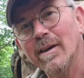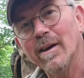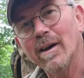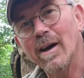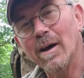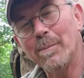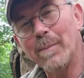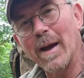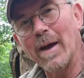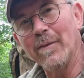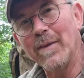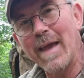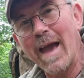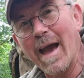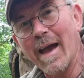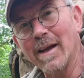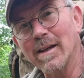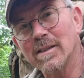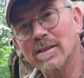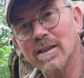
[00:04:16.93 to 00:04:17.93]
about the
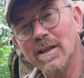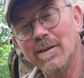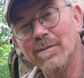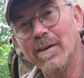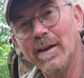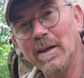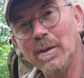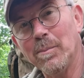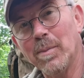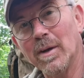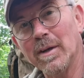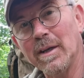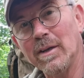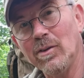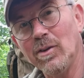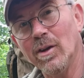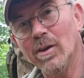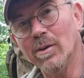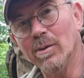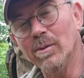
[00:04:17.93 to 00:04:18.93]
axe and if anybody
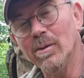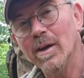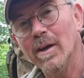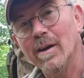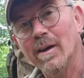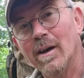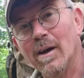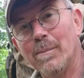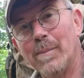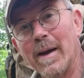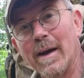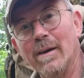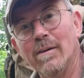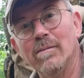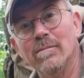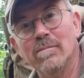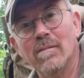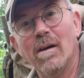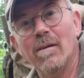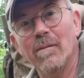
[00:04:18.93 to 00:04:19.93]
knew about
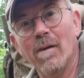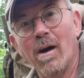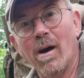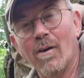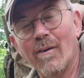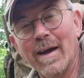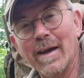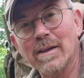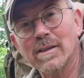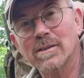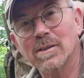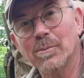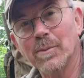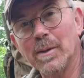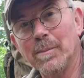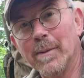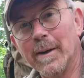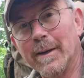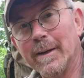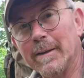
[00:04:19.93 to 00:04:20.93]
our axe that we
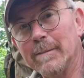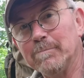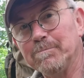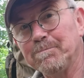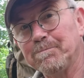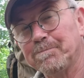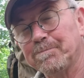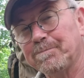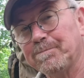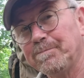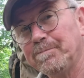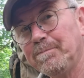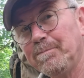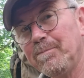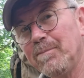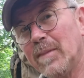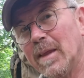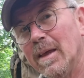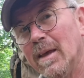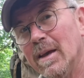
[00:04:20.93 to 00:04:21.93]
make.
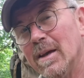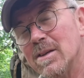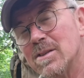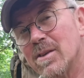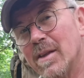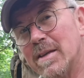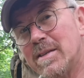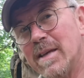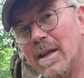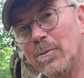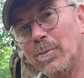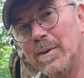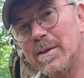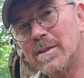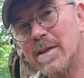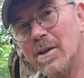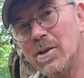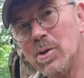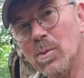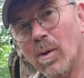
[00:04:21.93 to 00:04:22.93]
So they said, if we
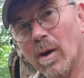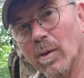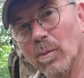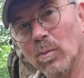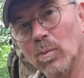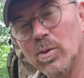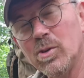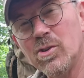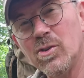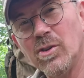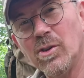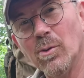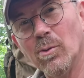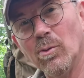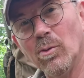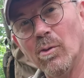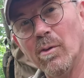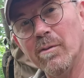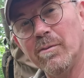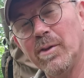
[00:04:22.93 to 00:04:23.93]
send you one, would you do a
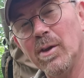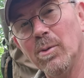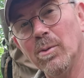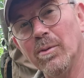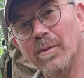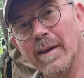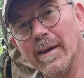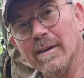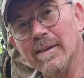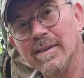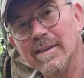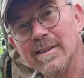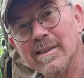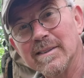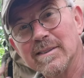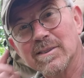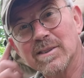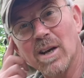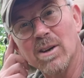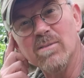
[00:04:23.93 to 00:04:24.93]
review of it?
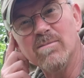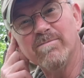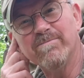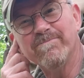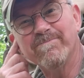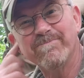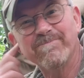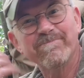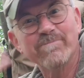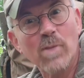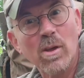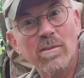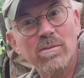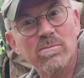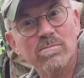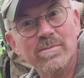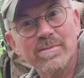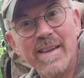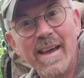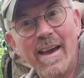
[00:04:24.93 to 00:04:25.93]
So
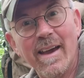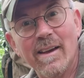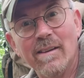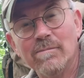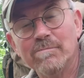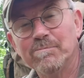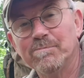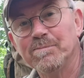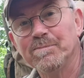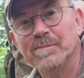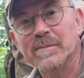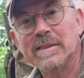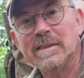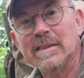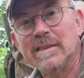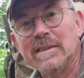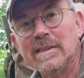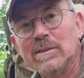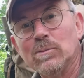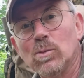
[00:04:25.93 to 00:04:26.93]
yeah,
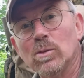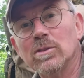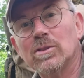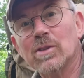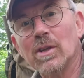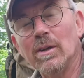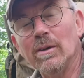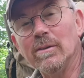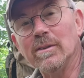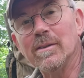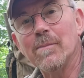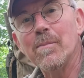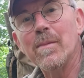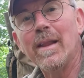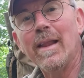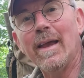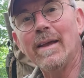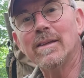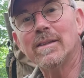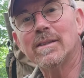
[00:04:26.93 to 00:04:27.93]
what's to lose?
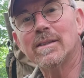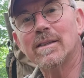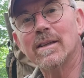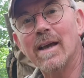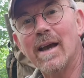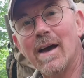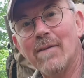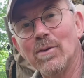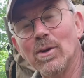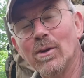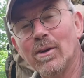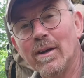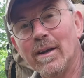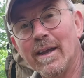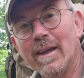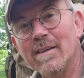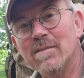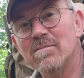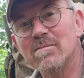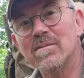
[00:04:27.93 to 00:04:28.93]
Let's have a look at
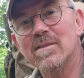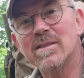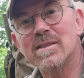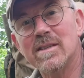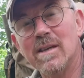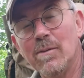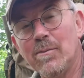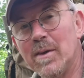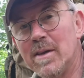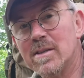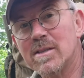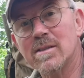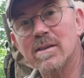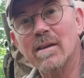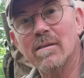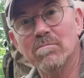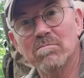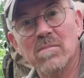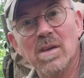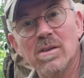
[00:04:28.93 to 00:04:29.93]
it, see if it's
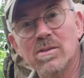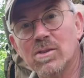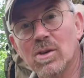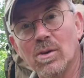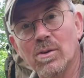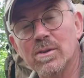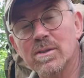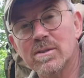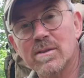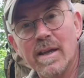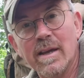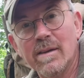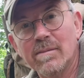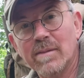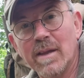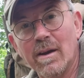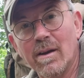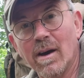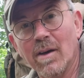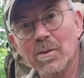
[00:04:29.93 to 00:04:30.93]
as good as
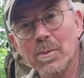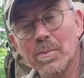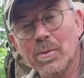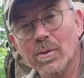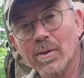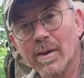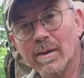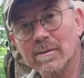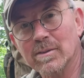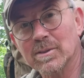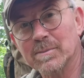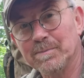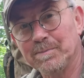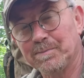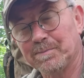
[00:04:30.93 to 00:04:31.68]
their other products,